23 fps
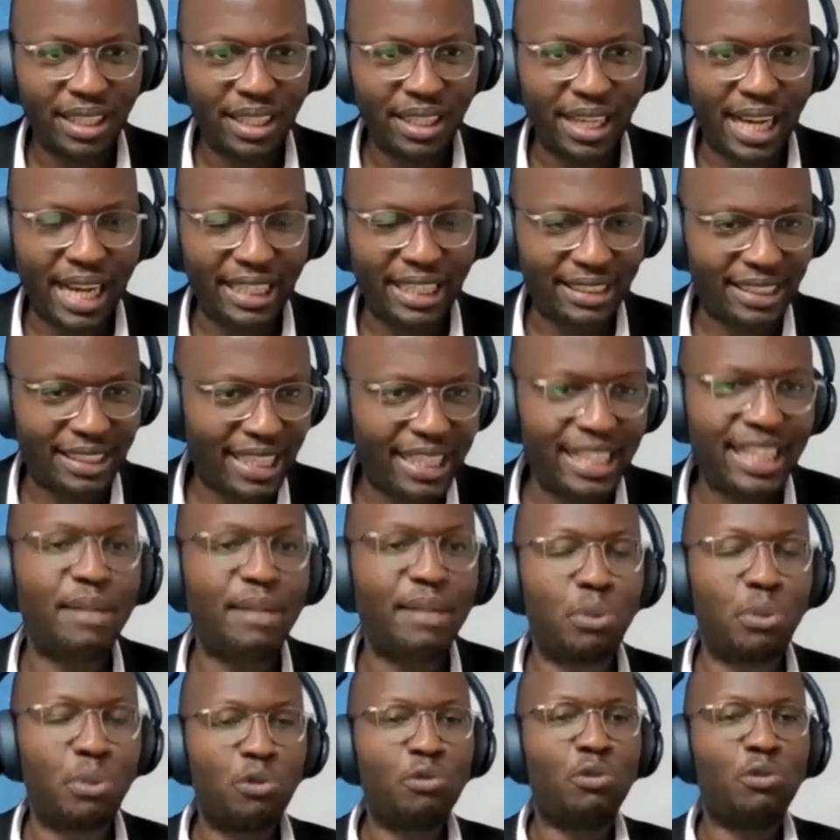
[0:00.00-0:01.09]
and then
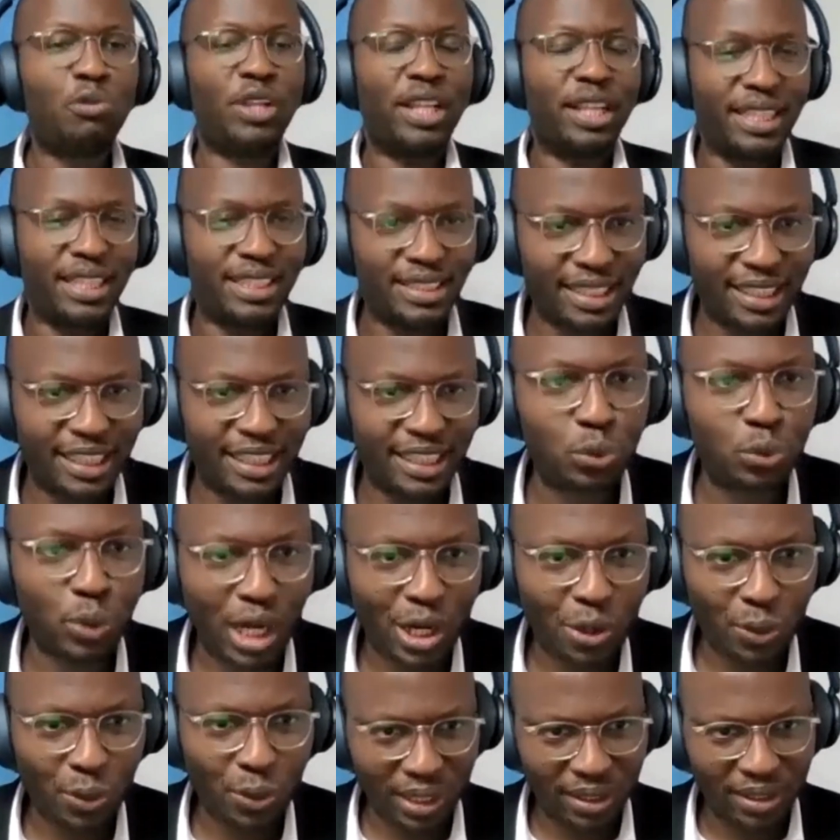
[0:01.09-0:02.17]
improve on the things that didn't
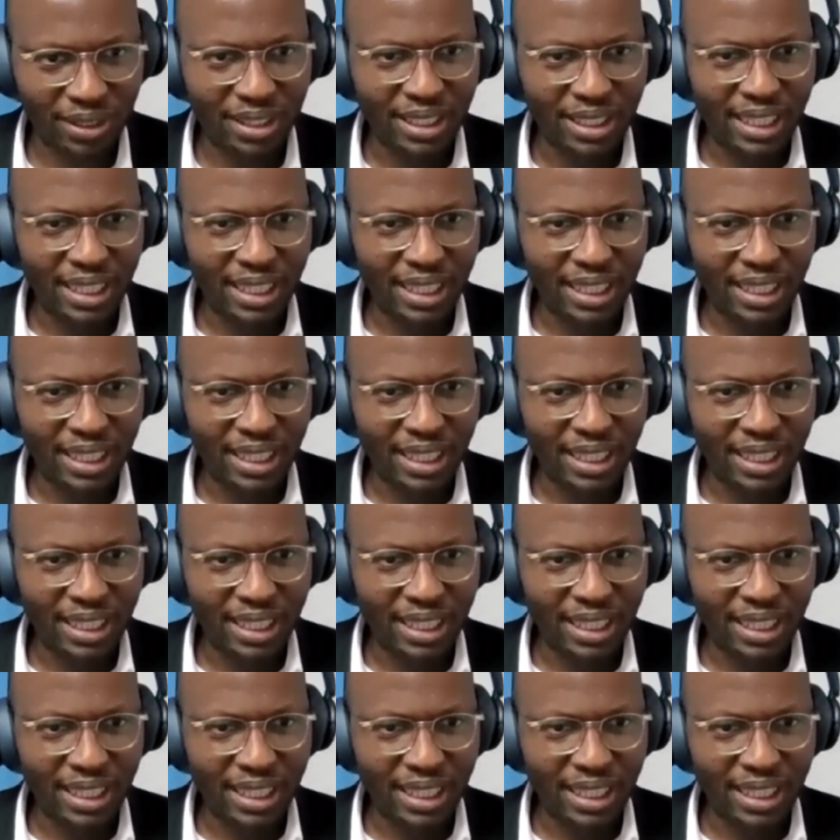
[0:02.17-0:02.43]
work well.